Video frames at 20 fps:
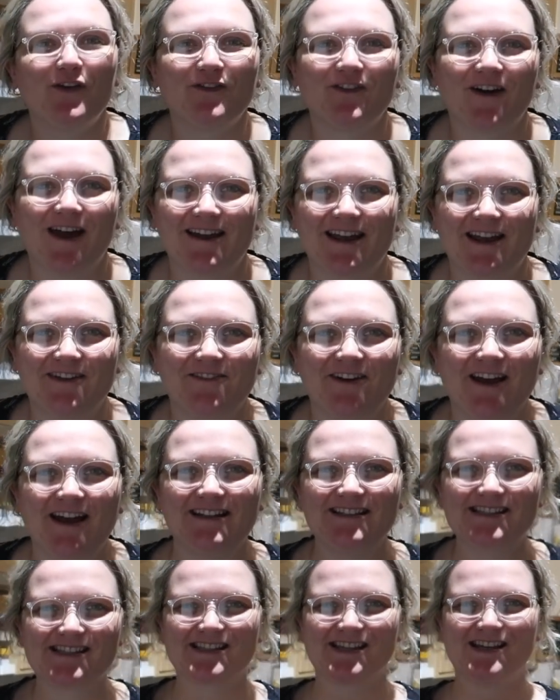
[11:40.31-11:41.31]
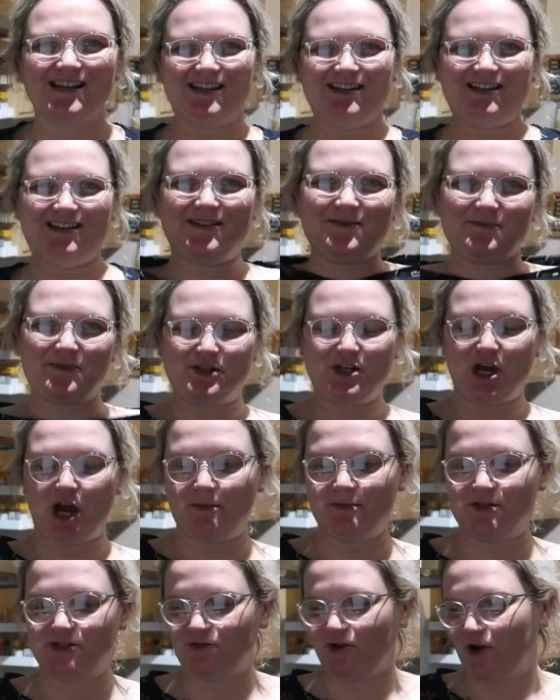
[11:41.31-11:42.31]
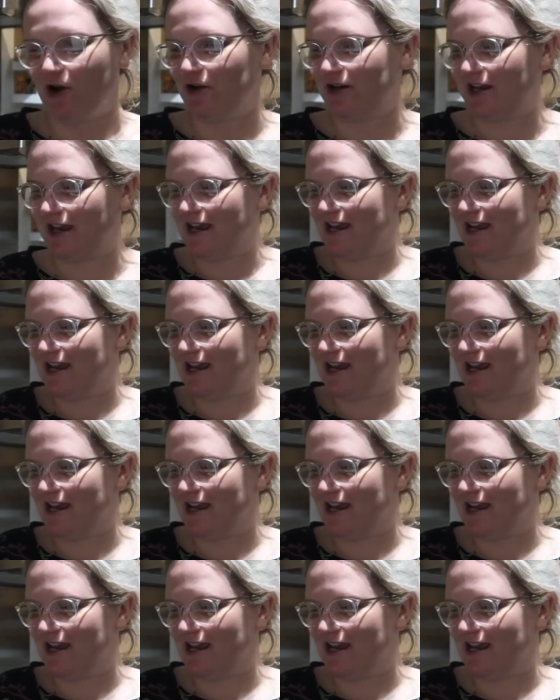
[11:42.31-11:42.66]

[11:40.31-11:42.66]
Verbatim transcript: Friday, friends. Pyjamas are on.